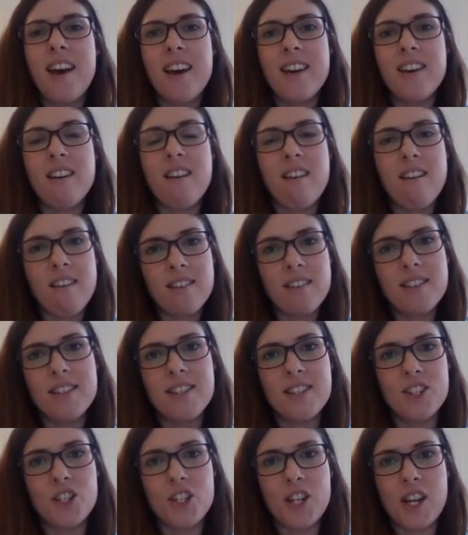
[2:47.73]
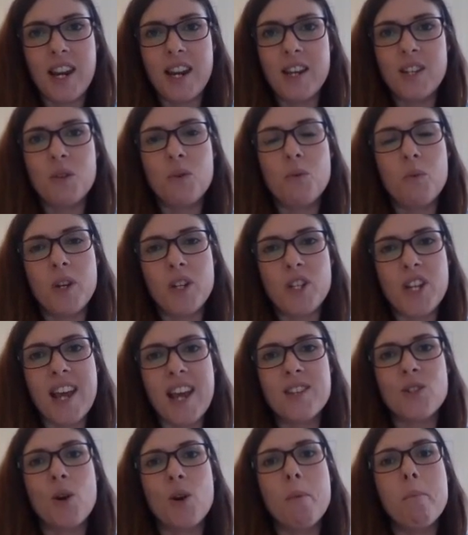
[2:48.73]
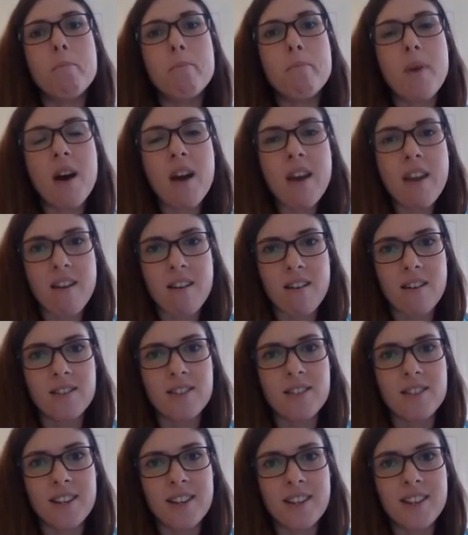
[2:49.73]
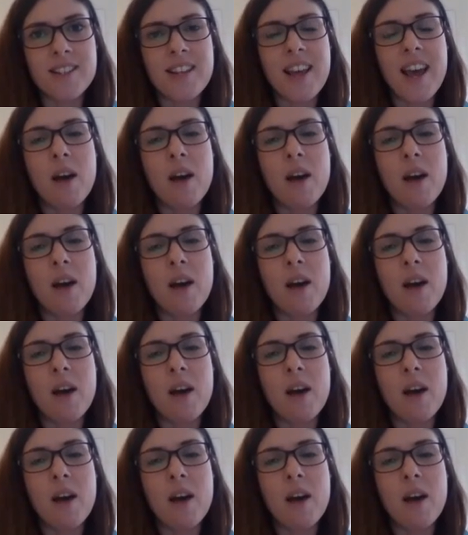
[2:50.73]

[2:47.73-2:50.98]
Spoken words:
an answer sheet which has got my answers,